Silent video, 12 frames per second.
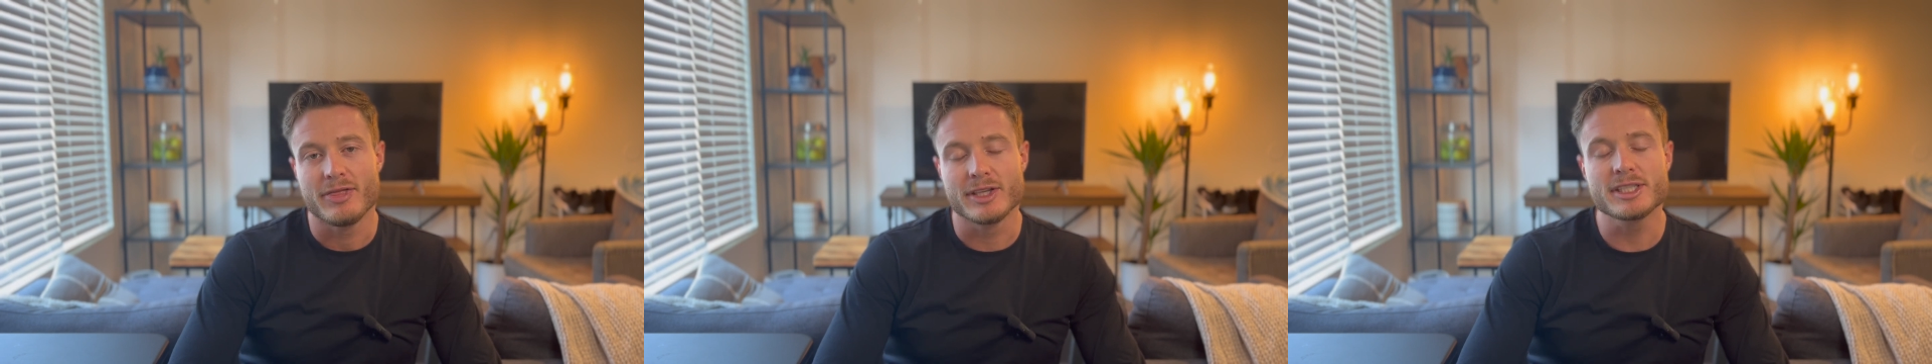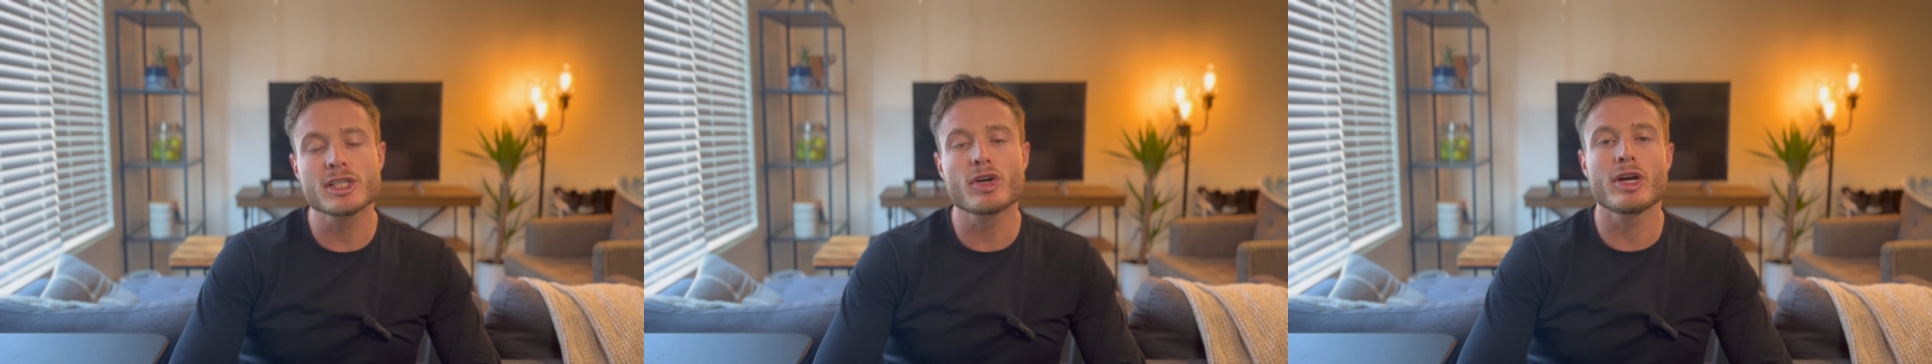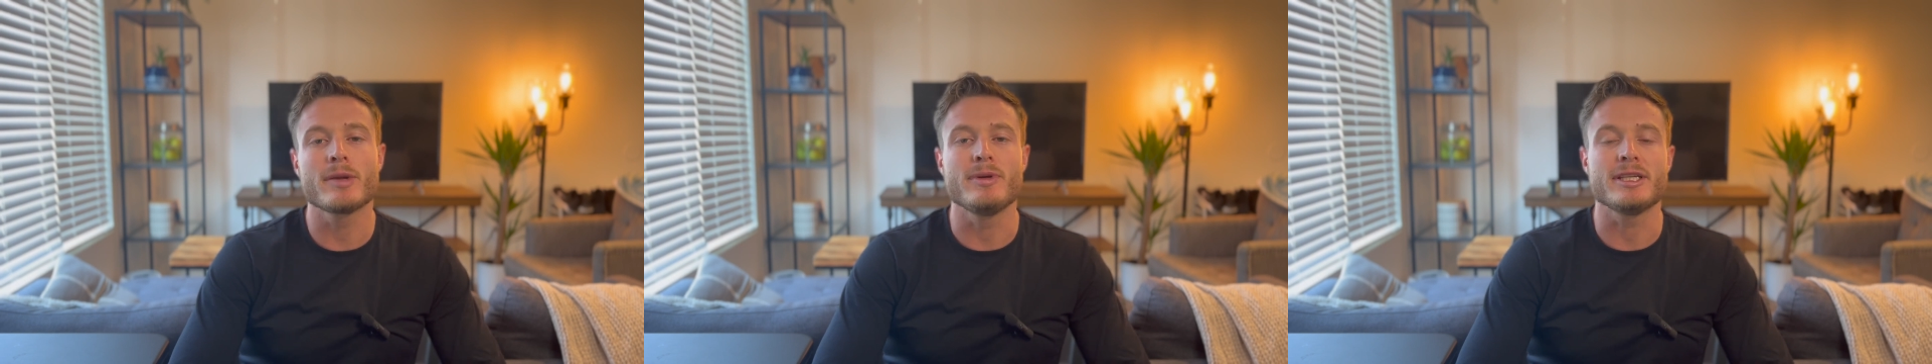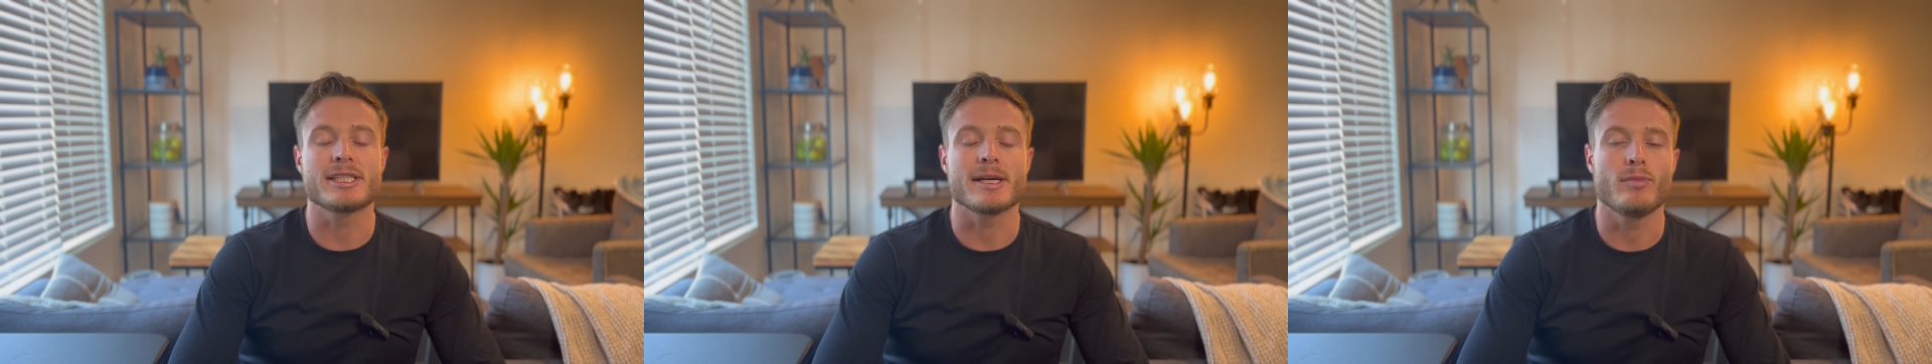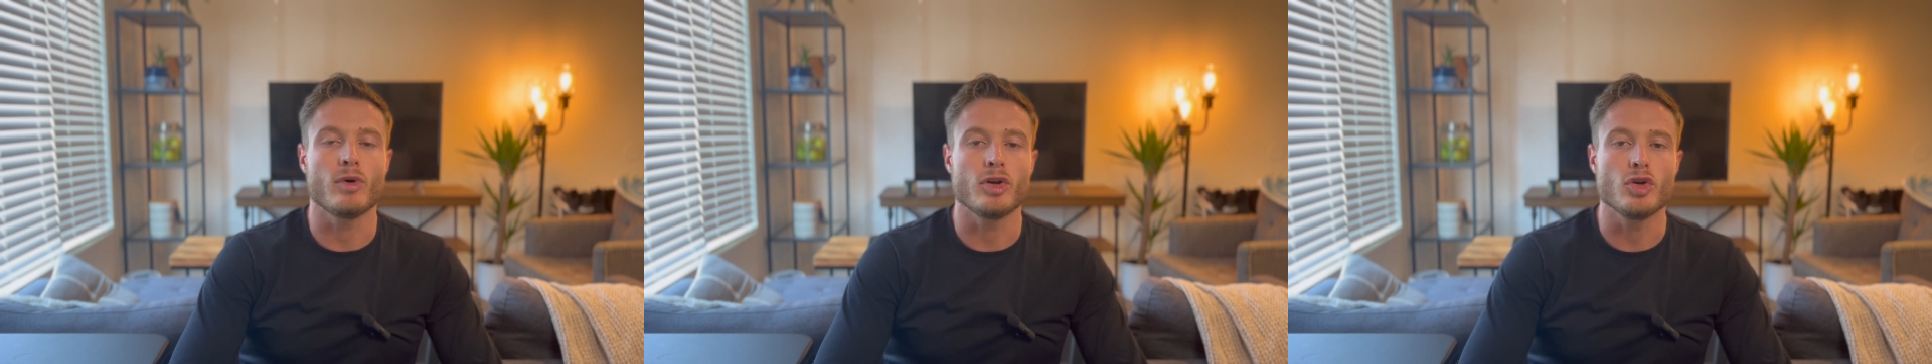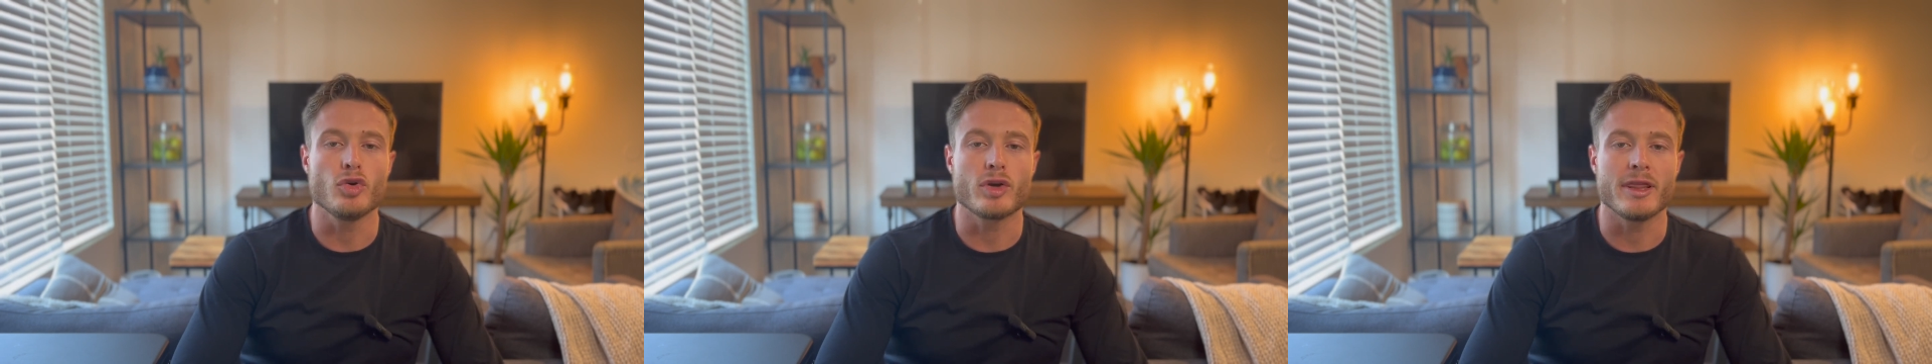This is going to be someone
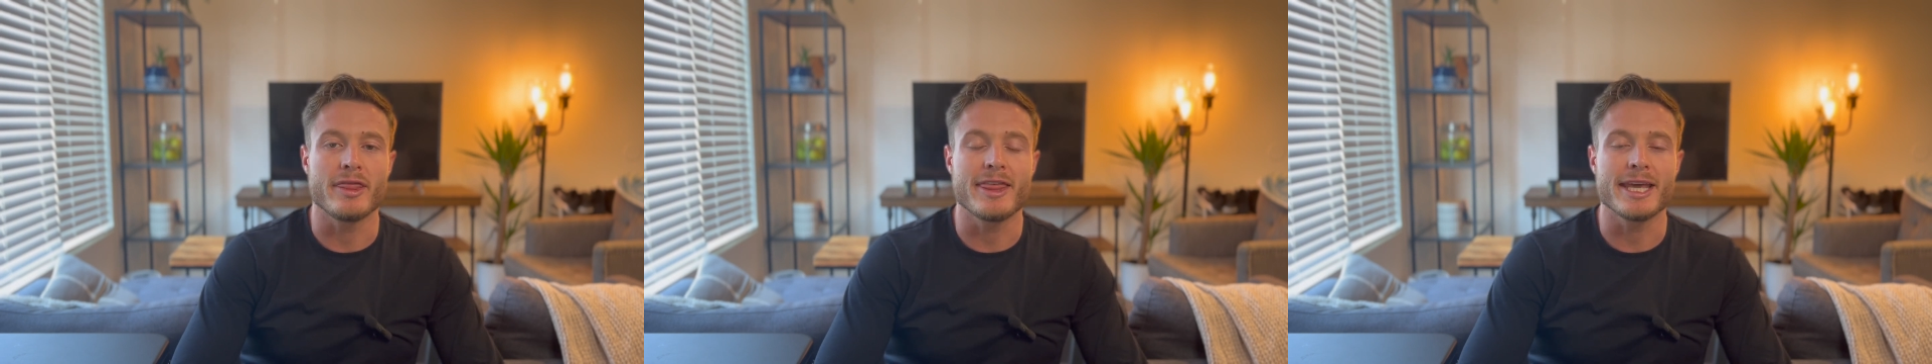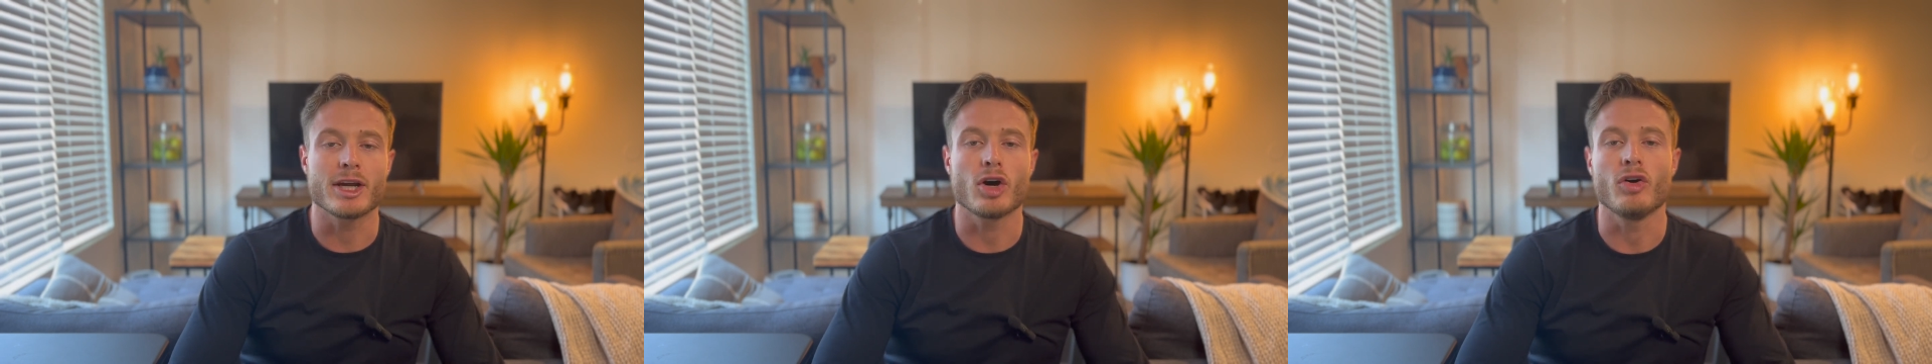who can think